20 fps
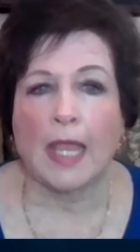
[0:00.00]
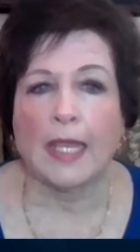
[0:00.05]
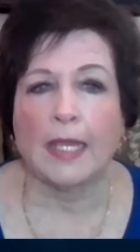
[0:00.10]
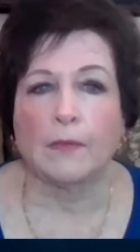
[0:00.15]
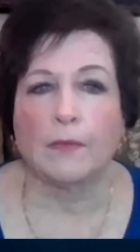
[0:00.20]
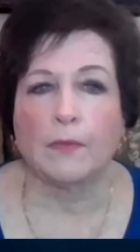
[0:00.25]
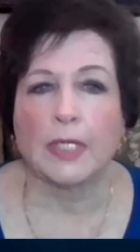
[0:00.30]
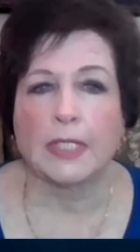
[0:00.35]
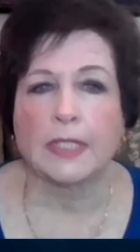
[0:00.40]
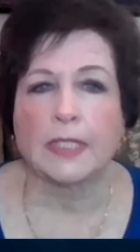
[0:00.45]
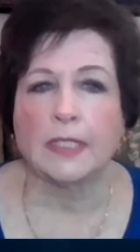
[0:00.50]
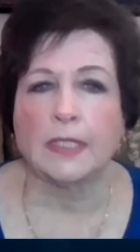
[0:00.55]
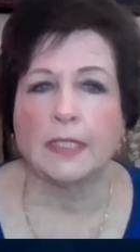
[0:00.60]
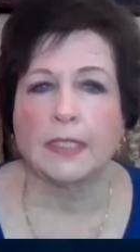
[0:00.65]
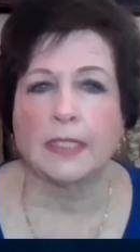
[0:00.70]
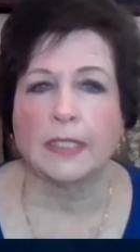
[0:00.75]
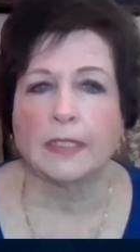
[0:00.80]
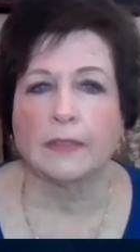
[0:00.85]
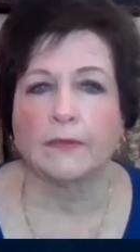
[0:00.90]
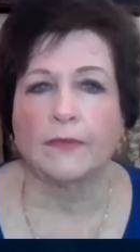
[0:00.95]
It wasn't
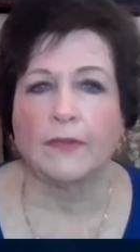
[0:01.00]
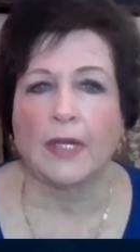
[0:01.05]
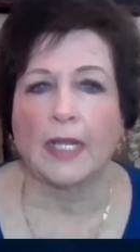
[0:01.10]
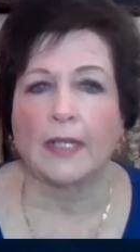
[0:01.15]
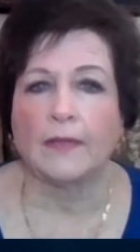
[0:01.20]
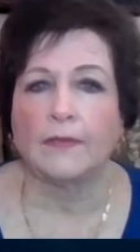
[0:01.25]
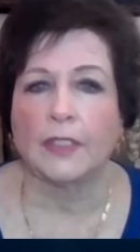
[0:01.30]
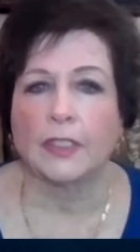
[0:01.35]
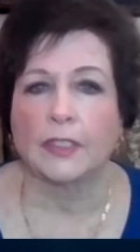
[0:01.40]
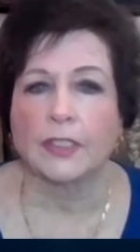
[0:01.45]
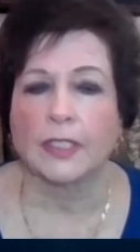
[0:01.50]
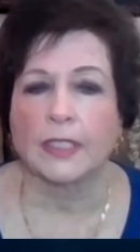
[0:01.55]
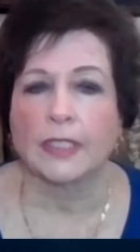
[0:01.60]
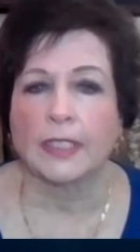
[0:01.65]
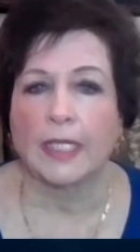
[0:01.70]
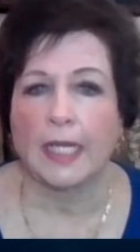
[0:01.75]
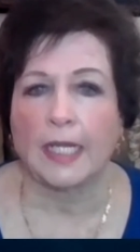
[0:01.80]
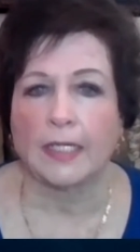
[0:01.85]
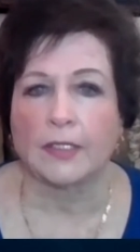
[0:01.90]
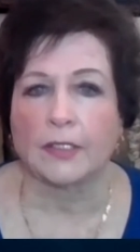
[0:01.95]
until 5 years
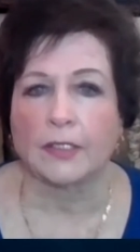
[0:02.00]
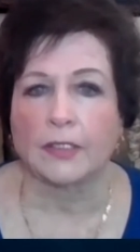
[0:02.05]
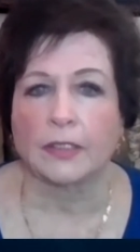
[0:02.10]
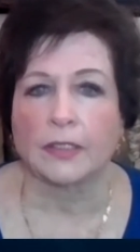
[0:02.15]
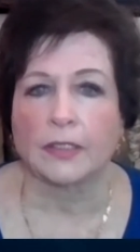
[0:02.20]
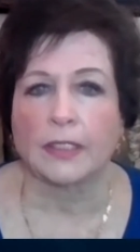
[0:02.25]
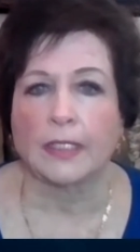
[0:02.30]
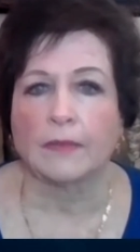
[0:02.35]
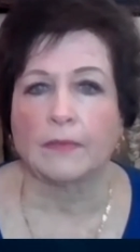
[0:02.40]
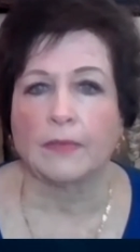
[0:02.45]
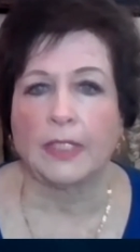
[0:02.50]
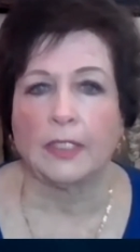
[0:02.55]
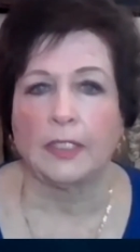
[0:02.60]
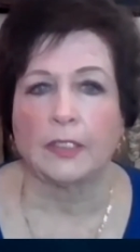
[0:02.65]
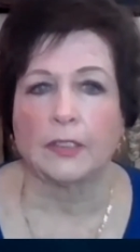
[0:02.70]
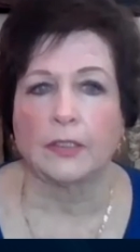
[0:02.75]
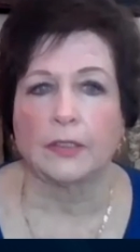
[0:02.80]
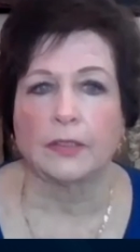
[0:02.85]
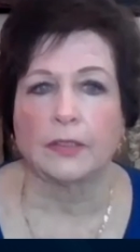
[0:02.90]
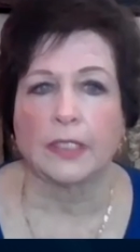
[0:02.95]
later that we
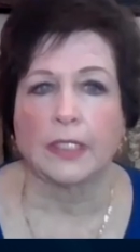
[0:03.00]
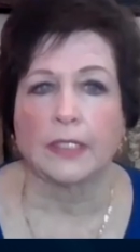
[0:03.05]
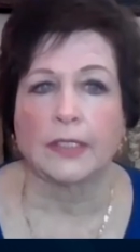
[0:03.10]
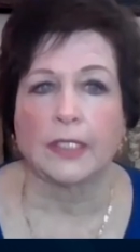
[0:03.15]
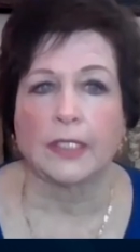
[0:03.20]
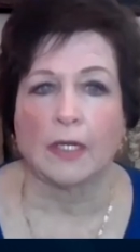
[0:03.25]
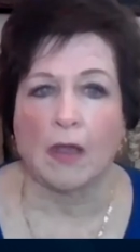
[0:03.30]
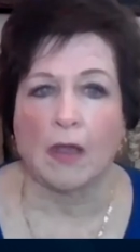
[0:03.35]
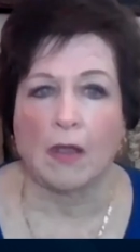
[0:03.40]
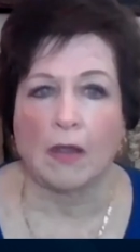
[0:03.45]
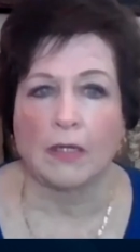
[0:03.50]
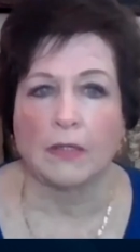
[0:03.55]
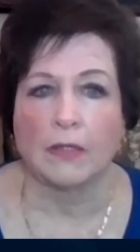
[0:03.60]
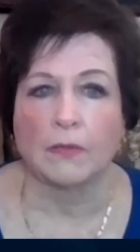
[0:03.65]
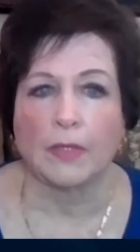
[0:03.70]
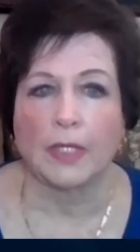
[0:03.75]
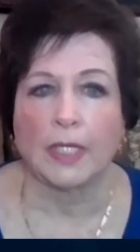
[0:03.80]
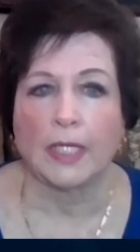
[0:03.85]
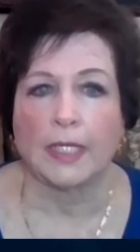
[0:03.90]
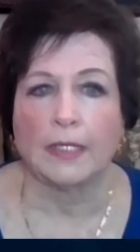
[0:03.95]
learned the
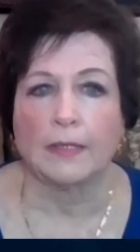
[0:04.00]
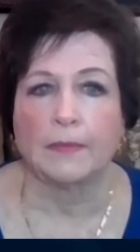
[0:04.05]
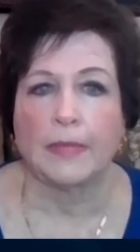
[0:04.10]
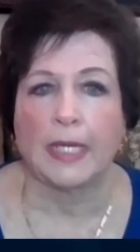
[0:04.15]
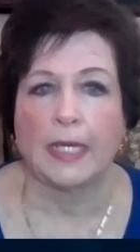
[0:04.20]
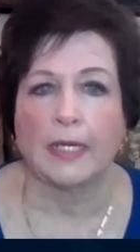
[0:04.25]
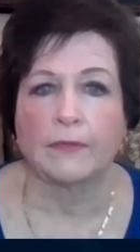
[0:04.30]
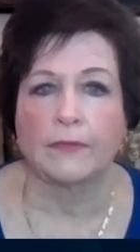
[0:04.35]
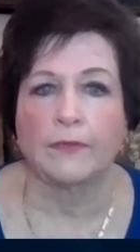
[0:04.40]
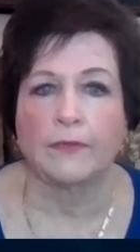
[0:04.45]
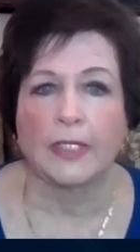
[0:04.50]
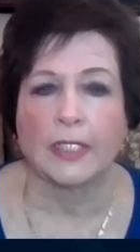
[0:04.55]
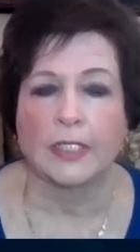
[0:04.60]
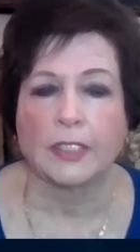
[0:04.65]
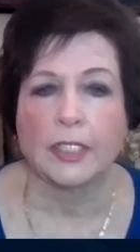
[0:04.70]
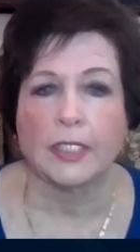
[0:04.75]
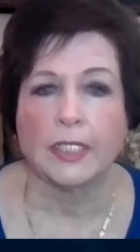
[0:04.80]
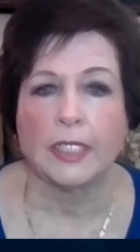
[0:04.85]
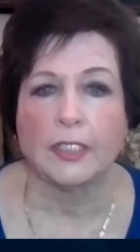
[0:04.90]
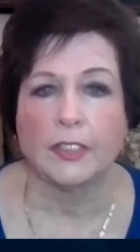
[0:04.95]
hard way about
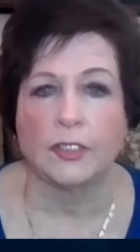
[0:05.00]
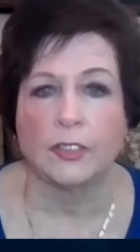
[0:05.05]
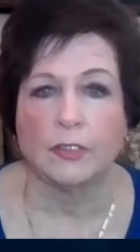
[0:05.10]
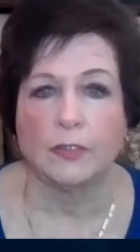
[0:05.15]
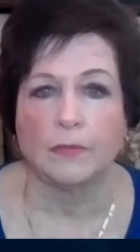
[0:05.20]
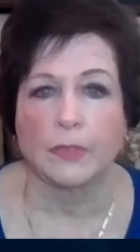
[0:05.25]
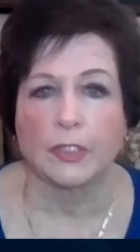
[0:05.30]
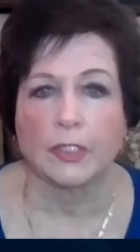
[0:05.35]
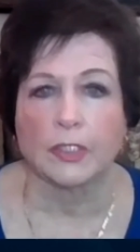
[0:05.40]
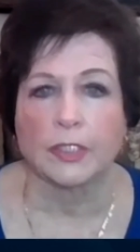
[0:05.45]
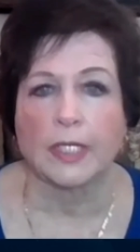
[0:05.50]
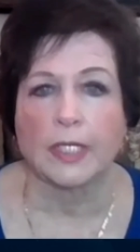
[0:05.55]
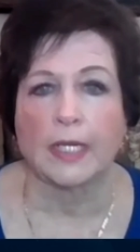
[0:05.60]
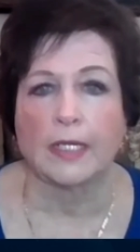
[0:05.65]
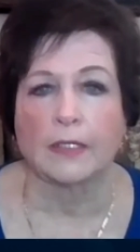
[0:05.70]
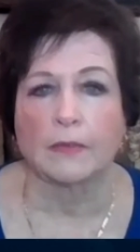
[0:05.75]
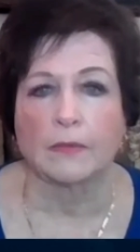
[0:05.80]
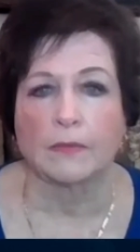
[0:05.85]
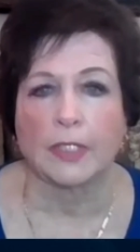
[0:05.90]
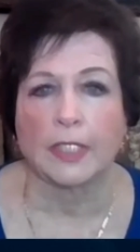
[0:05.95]
functioning tumors
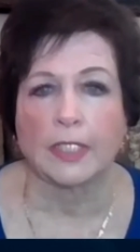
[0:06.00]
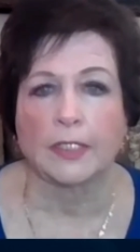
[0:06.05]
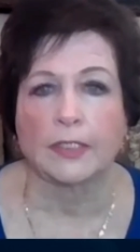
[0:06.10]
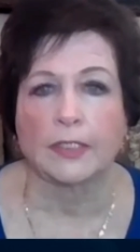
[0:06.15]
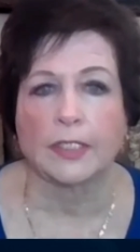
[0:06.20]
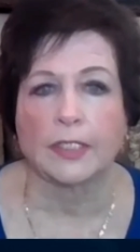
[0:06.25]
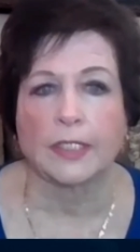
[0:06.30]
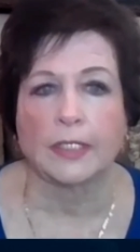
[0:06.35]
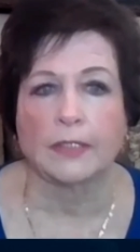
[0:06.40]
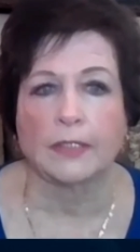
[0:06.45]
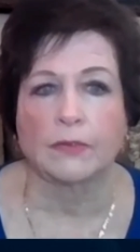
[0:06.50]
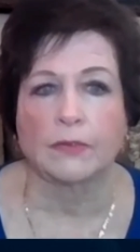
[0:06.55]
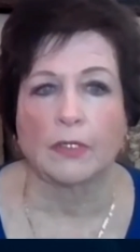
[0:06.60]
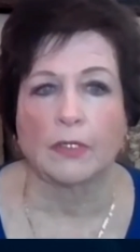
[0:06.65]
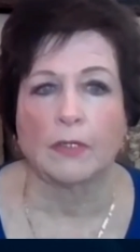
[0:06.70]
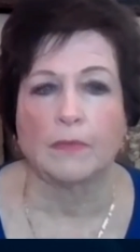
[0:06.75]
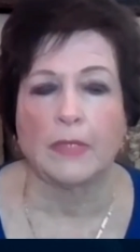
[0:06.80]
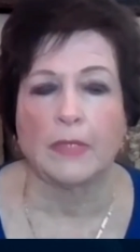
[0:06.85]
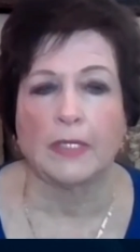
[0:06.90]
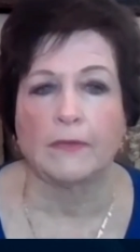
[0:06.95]
and a rare
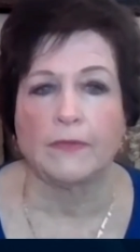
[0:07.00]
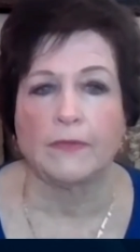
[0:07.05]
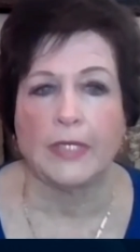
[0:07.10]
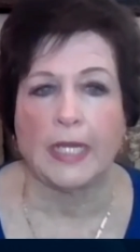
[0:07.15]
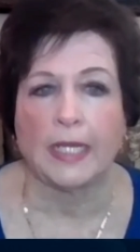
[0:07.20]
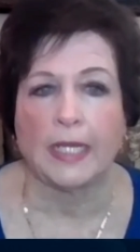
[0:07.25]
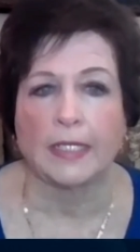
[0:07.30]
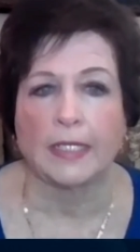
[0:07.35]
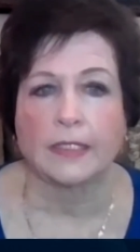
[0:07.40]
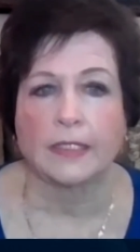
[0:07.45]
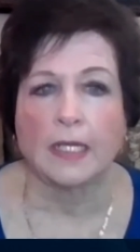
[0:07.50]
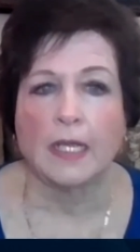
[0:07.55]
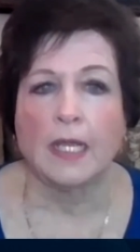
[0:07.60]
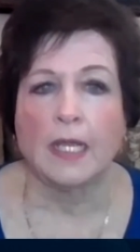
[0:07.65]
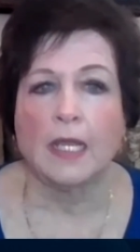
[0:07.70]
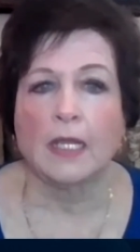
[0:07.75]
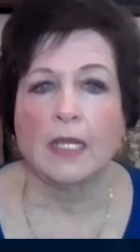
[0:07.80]
syndrome of NET